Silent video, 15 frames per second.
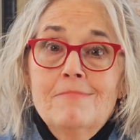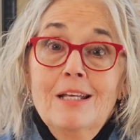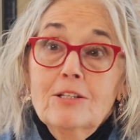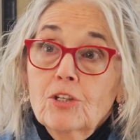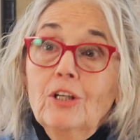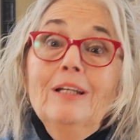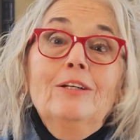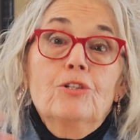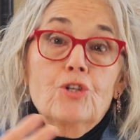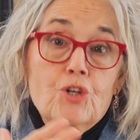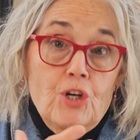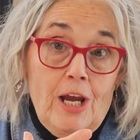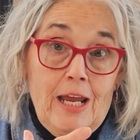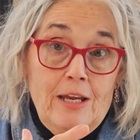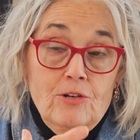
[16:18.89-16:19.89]
It's going to
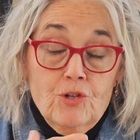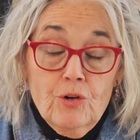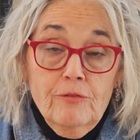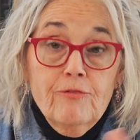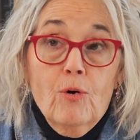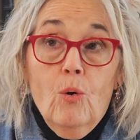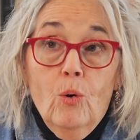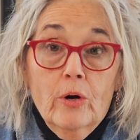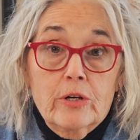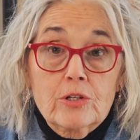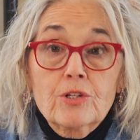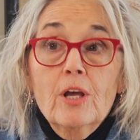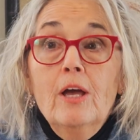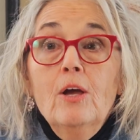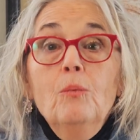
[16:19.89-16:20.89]
change, of
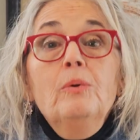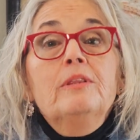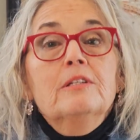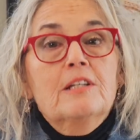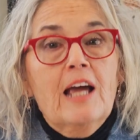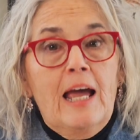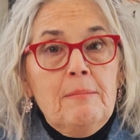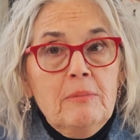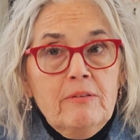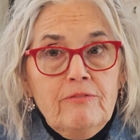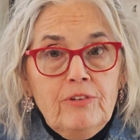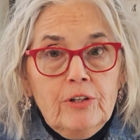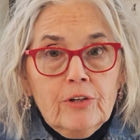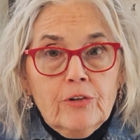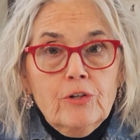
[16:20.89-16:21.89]
course, with the time
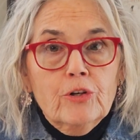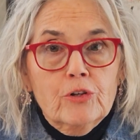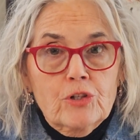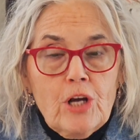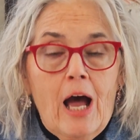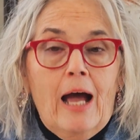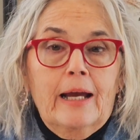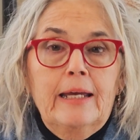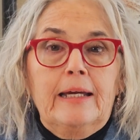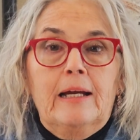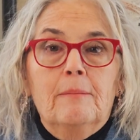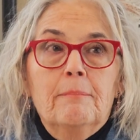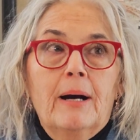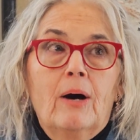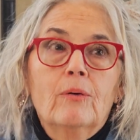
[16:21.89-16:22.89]
of year you're talking
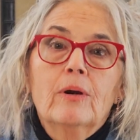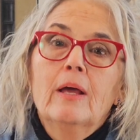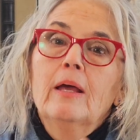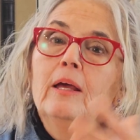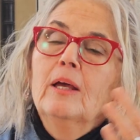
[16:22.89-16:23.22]
about.